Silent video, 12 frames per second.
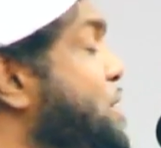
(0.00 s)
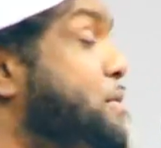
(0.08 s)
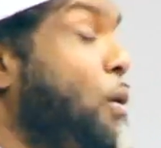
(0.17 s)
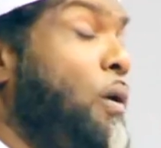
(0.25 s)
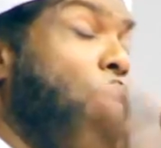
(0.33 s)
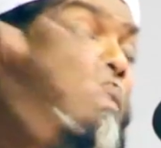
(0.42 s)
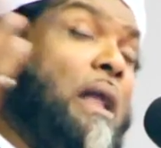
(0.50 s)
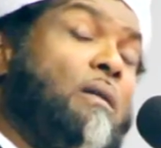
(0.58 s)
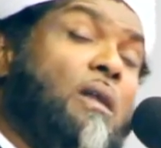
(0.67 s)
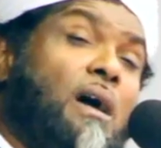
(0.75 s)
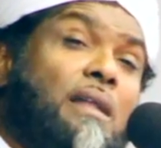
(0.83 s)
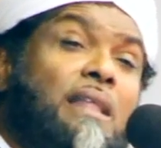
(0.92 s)
Oh my
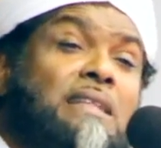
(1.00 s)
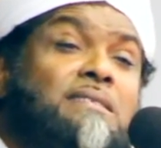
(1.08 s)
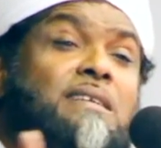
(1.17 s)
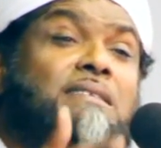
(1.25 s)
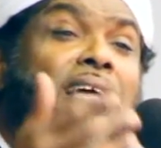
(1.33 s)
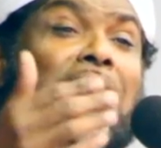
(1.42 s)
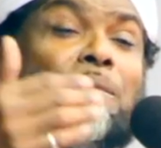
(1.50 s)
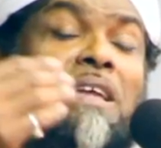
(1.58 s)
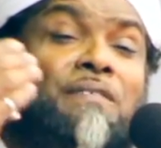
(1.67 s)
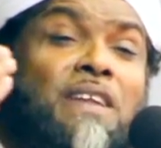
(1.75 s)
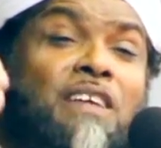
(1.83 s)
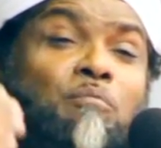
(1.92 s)
Lord, that's the time
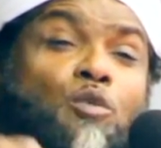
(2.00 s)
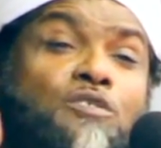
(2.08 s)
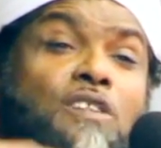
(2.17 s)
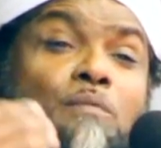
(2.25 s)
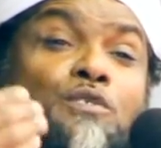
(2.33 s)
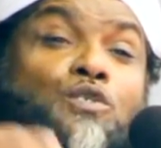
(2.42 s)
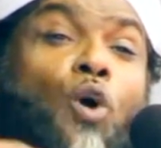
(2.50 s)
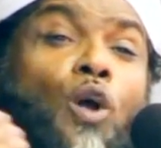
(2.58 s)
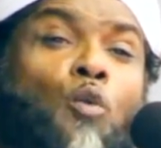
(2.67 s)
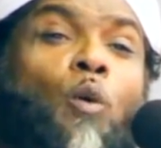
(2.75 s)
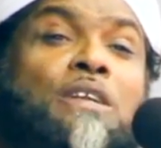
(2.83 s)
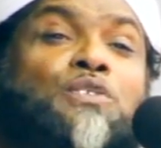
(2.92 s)
even if Muslims don't
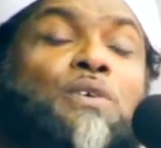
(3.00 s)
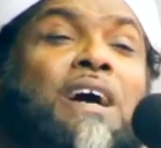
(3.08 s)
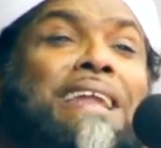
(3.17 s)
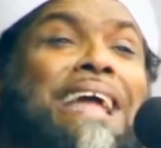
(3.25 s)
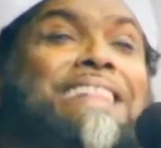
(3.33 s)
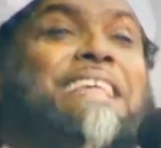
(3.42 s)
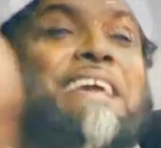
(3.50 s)
want to connect, they